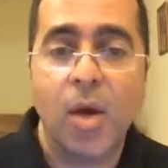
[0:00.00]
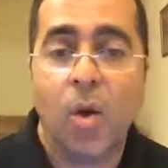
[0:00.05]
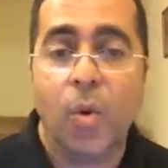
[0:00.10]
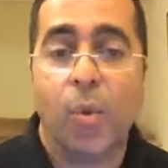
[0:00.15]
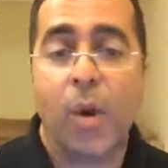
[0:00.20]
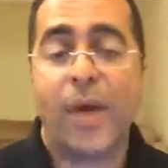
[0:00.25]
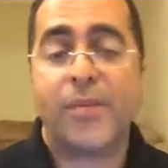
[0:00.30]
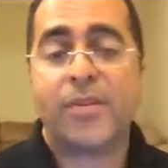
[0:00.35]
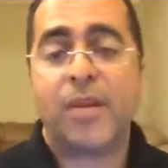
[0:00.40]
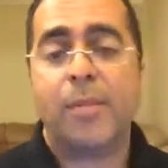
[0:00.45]

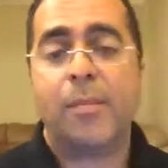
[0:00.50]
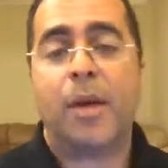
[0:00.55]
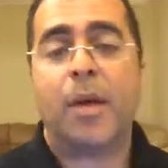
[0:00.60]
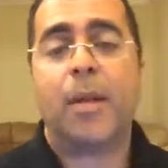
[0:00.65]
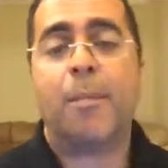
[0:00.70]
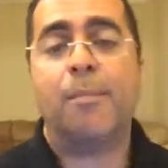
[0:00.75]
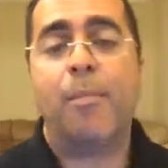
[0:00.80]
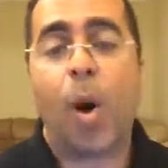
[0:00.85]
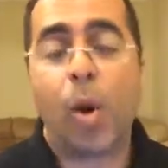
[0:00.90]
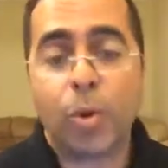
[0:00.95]
where if somebody
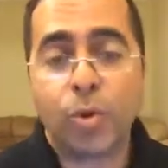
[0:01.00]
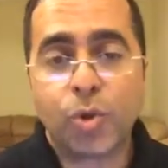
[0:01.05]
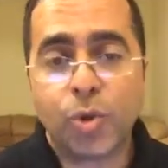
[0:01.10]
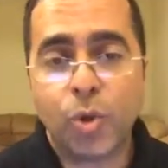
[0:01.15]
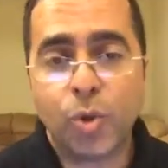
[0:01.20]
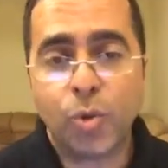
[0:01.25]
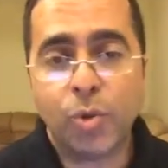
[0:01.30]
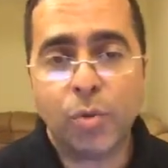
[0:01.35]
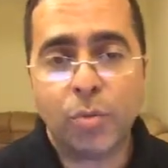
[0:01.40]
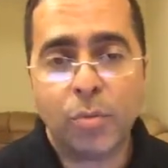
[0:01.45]
bounce
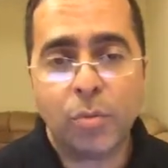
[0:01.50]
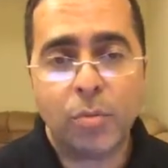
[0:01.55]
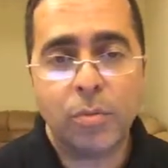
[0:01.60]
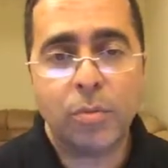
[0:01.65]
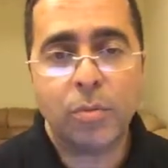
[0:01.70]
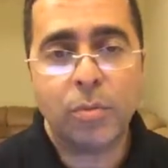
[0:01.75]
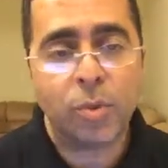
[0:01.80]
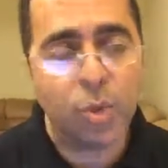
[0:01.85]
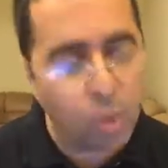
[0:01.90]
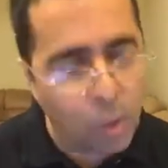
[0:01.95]
you,
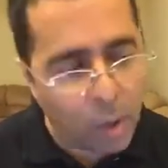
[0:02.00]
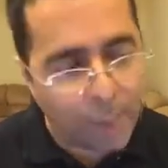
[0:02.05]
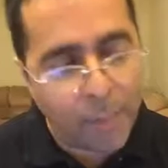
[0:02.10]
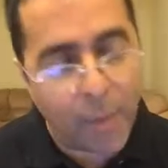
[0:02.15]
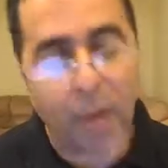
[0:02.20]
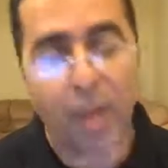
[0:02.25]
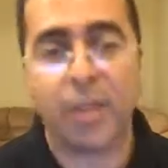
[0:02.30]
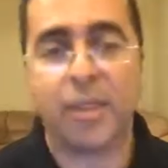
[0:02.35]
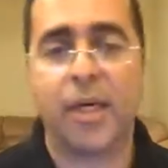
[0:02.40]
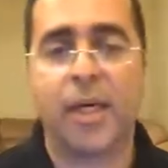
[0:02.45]
you
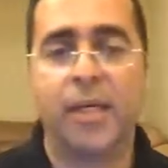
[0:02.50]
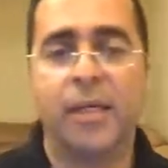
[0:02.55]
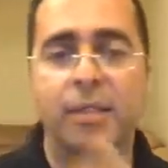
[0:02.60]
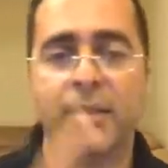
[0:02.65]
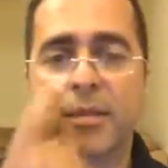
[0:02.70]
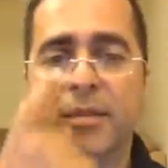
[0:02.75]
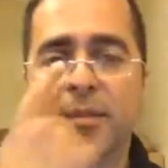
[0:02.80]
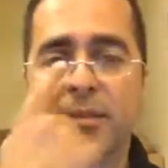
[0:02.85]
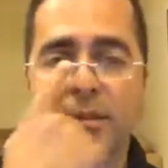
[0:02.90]
apologize.